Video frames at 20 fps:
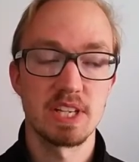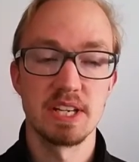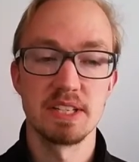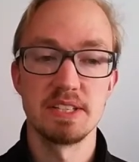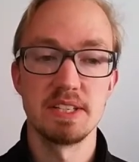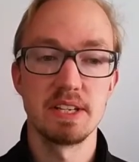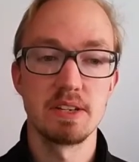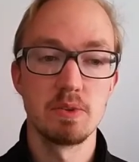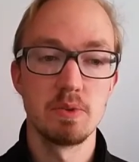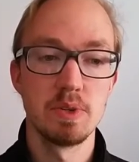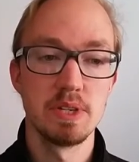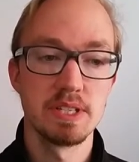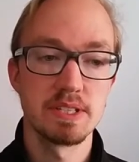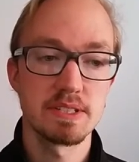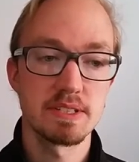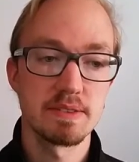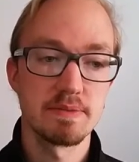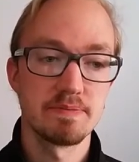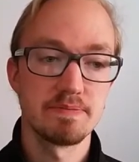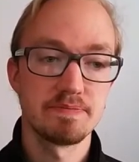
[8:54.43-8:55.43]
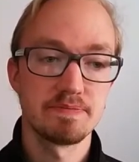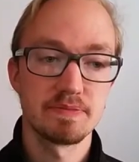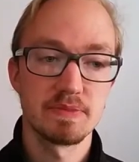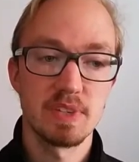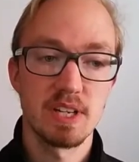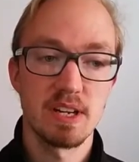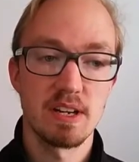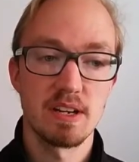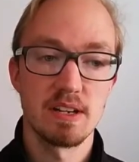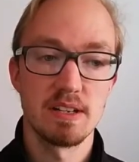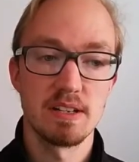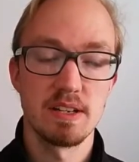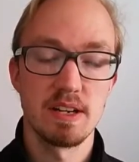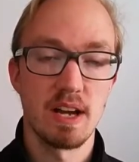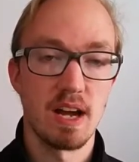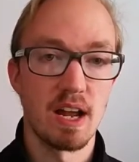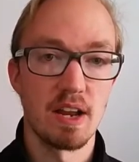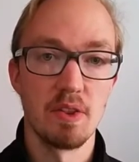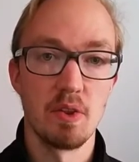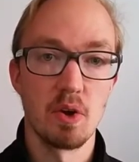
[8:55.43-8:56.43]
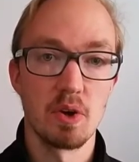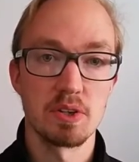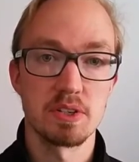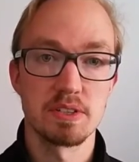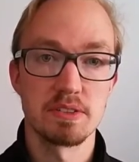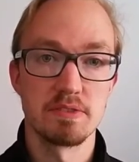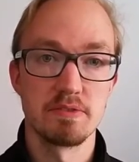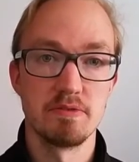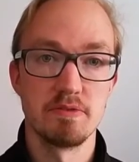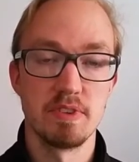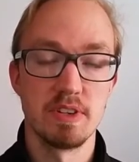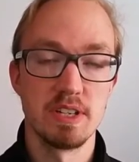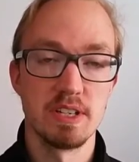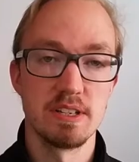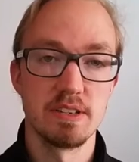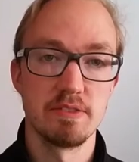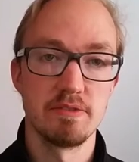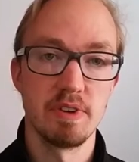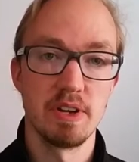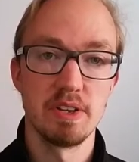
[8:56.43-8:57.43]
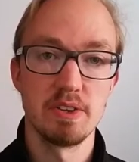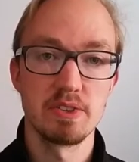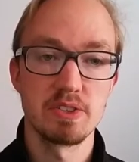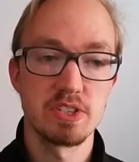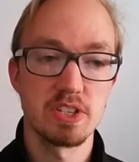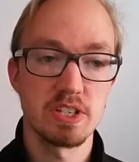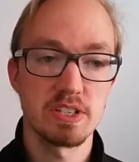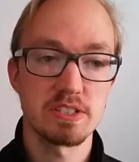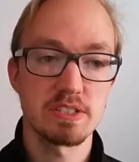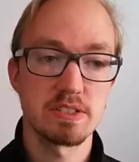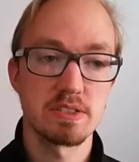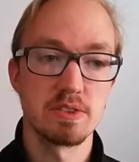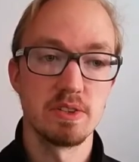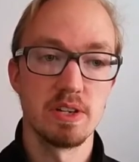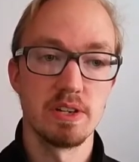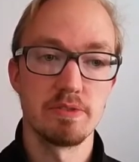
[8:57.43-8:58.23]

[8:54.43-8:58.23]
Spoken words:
categories are not value judged.